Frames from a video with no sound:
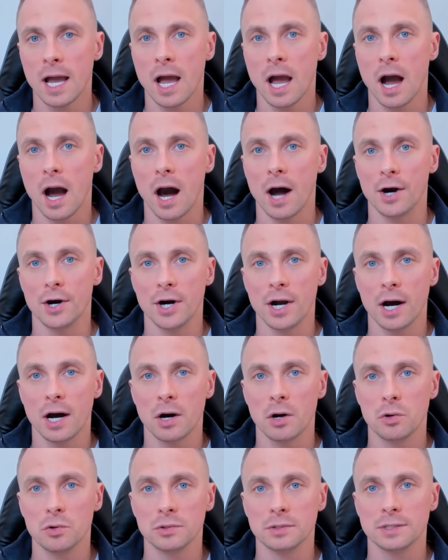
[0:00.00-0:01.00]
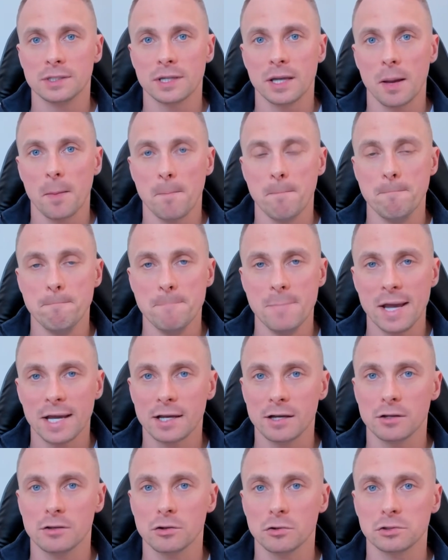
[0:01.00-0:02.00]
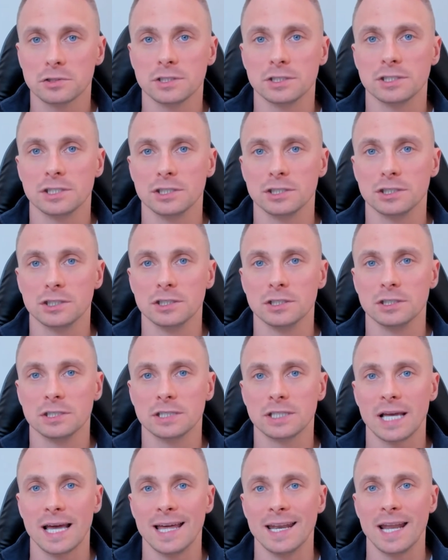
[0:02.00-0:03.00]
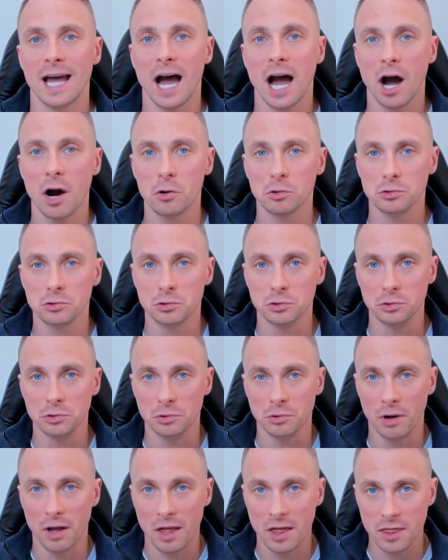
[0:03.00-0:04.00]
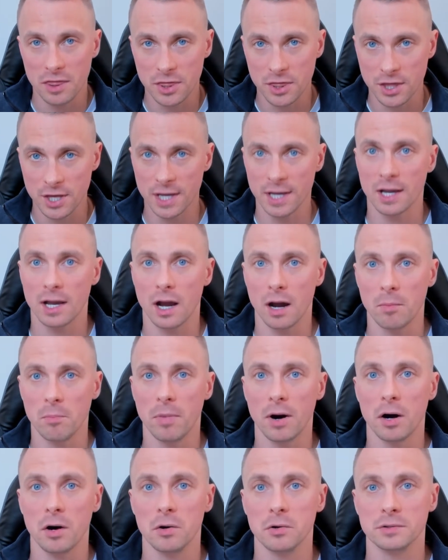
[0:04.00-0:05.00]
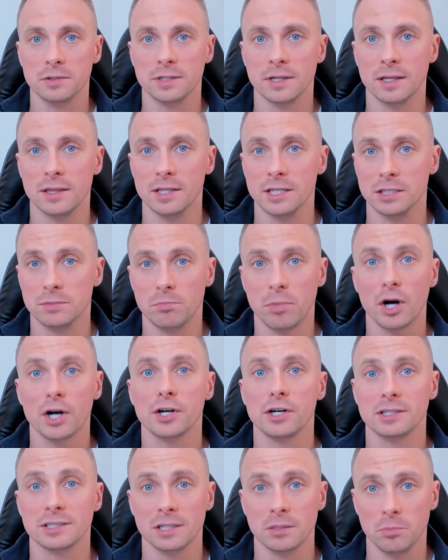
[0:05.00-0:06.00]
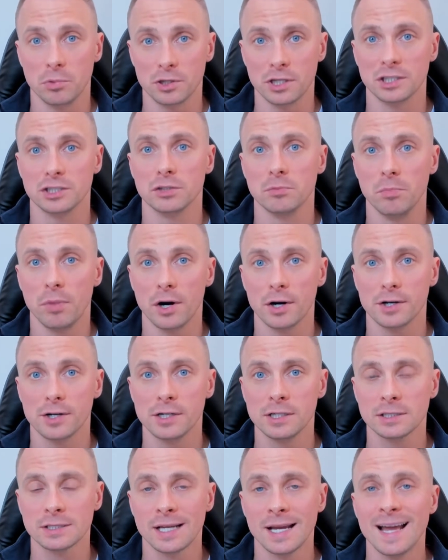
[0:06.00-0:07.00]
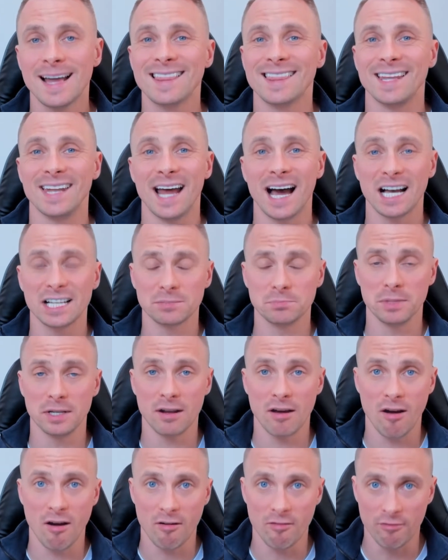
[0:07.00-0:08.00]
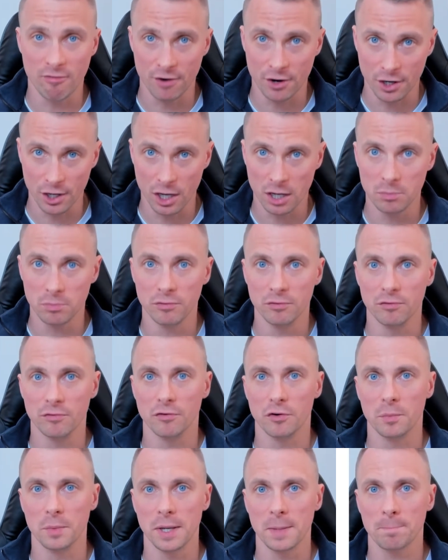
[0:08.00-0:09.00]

around making those decisions and how to think about these partners and potential partners that has been very helpful for me.